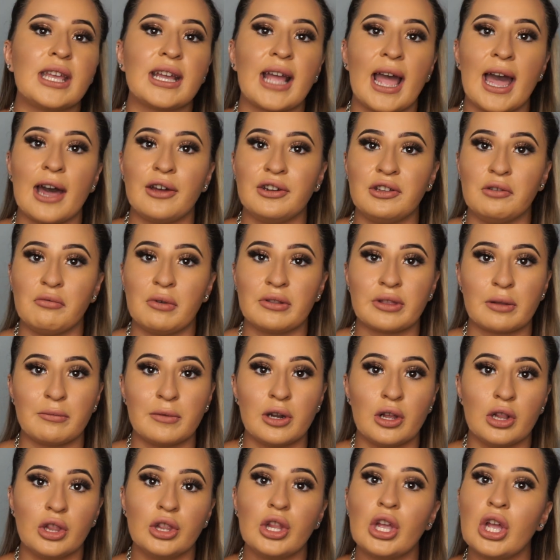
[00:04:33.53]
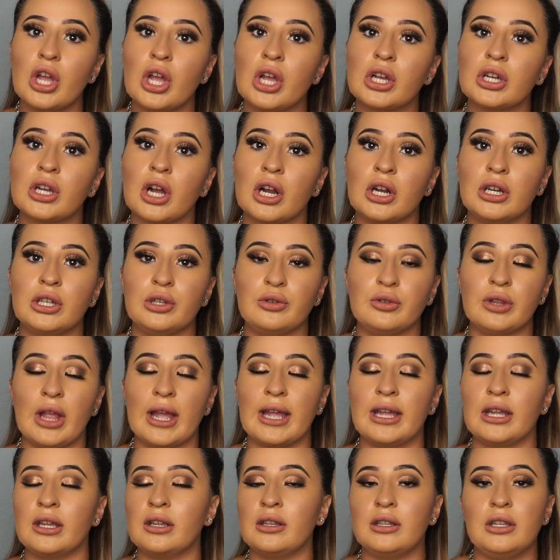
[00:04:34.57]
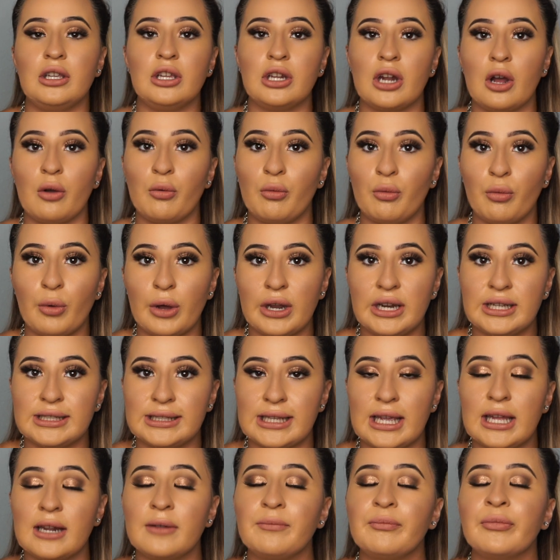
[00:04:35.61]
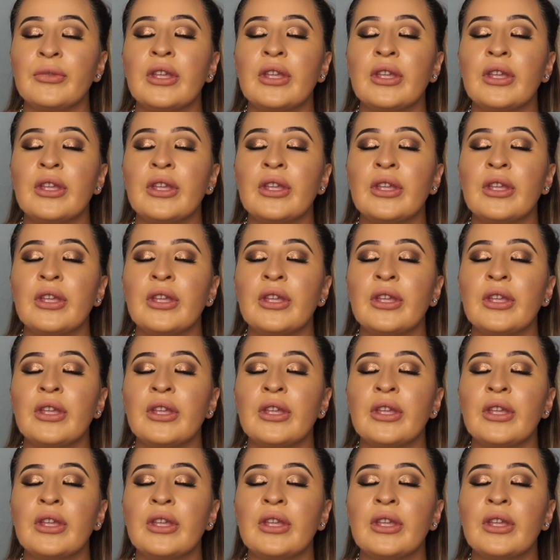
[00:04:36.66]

Like how do you want them to look? Are you like, you know, what is it?